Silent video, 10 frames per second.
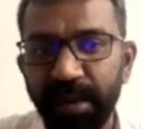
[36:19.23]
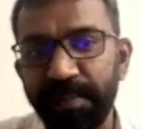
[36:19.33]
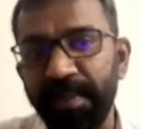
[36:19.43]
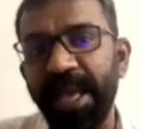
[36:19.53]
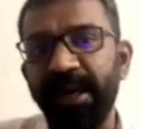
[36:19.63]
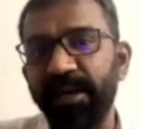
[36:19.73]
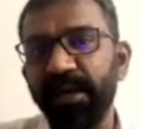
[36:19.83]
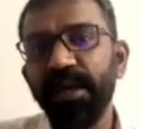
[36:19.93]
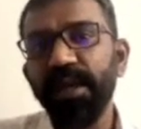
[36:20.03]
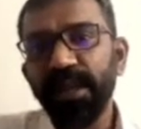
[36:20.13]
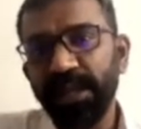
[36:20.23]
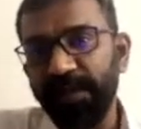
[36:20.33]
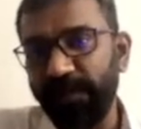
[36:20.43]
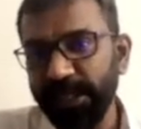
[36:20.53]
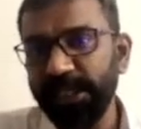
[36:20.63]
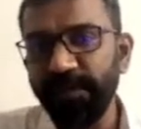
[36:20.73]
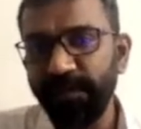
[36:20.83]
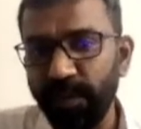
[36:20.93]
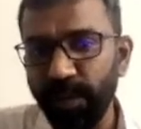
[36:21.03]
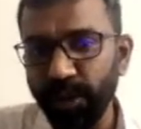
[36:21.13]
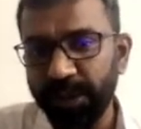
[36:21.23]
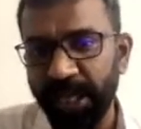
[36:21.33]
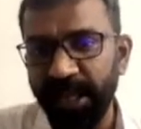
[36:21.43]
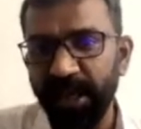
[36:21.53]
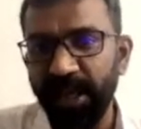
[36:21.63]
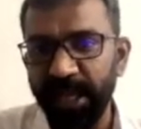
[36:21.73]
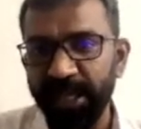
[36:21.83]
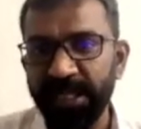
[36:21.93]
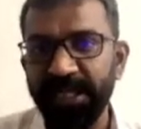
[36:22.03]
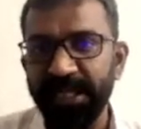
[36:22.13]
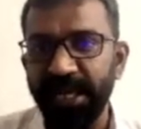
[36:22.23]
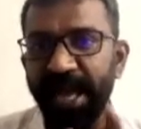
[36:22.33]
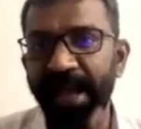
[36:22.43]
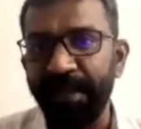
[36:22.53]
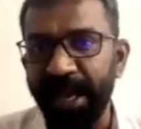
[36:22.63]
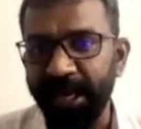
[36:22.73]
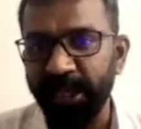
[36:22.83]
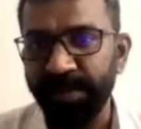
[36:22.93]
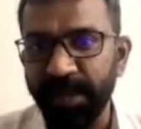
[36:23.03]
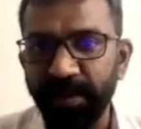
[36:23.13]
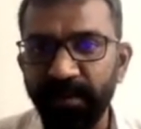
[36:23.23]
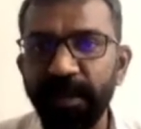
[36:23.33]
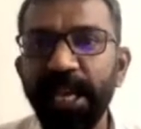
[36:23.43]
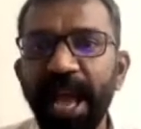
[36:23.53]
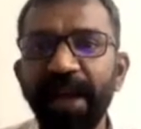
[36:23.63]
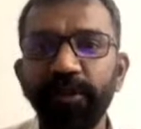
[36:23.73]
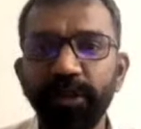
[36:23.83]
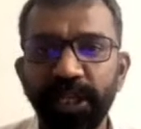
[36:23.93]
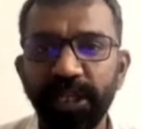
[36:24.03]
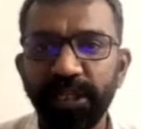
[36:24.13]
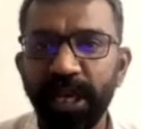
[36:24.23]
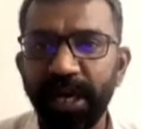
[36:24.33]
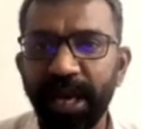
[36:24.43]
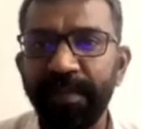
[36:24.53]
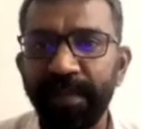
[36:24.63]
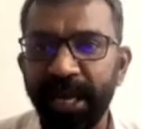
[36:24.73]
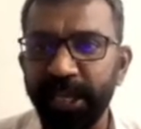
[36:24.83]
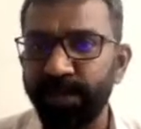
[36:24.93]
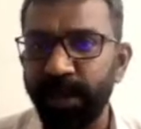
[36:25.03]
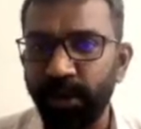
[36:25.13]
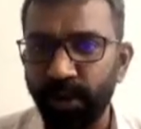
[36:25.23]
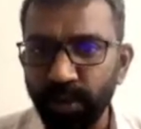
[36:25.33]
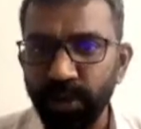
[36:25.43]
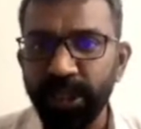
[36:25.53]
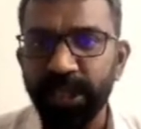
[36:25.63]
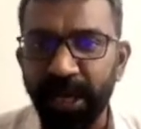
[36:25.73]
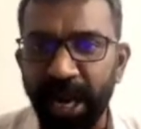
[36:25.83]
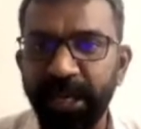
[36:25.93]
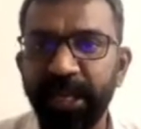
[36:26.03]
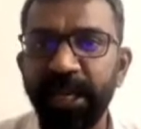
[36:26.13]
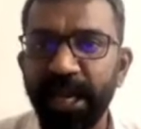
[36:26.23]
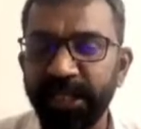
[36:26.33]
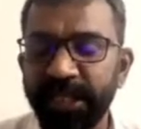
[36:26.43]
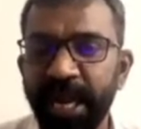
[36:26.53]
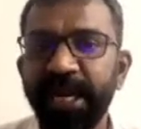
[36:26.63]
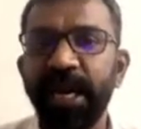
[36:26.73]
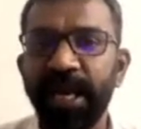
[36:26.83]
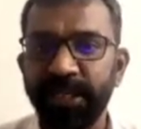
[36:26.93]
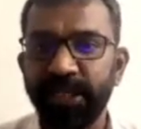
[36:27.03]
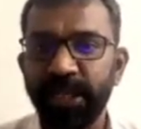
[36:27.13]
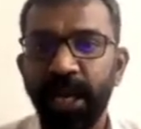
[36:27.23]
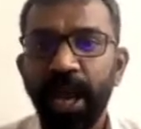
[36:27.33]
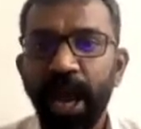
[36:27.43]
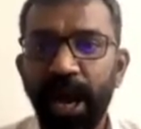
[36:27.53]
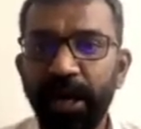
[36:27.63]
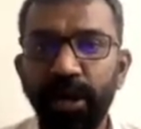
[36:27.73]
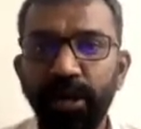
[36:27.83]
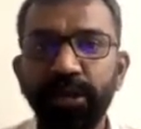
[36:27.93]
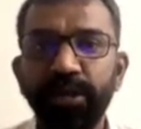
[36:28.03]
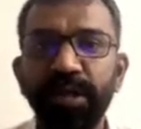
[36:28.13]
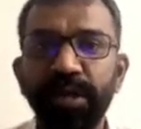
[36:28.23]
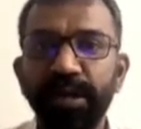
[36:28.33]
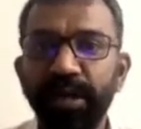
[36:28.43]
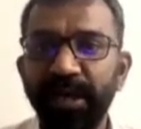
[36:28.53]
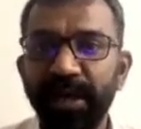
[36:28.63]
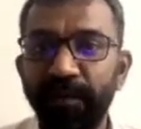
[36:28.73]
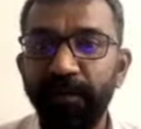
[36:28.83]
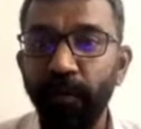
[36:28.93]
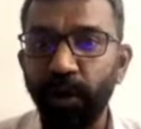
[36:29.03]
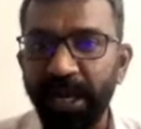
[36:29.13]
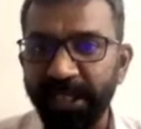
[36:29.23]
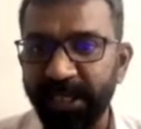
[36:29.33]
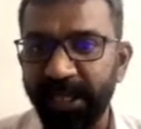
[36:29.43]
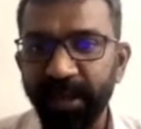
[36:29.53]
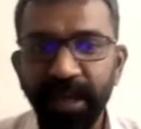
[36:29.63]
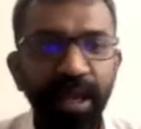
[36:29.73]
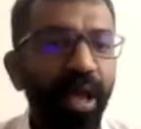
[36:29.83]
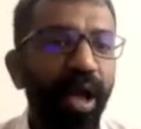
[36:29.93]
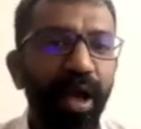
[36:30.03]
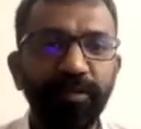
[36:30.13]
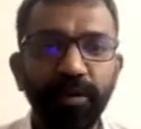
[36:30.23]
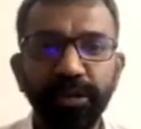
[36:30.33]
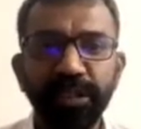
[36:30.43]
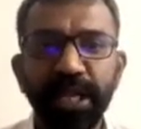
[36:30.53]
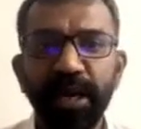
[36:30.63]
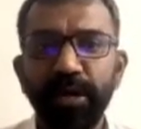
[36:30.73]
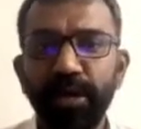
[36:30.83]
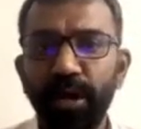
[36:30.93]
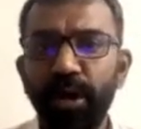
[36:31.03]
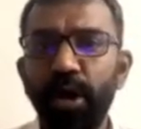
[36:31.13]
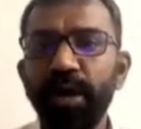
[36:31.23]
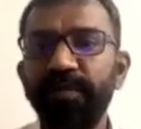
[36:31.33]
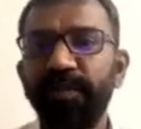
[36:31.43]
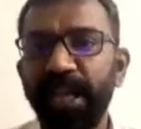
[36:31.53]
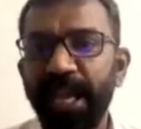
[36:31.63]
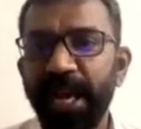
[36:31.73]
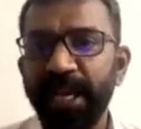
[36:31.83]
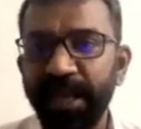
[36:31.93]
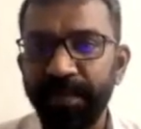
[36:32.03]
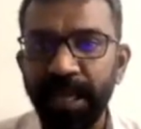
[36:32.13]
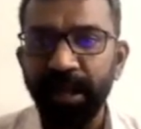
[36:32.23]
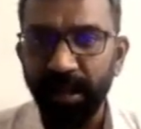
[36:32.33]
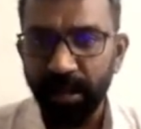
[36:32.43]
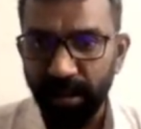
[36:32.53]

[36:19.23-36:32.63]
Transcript: manner. The first and foremost thing is the dam management. We have to change our dam management rules, criteria, guidelines, and also the forecasting. Of course, there are a lot of AI, ML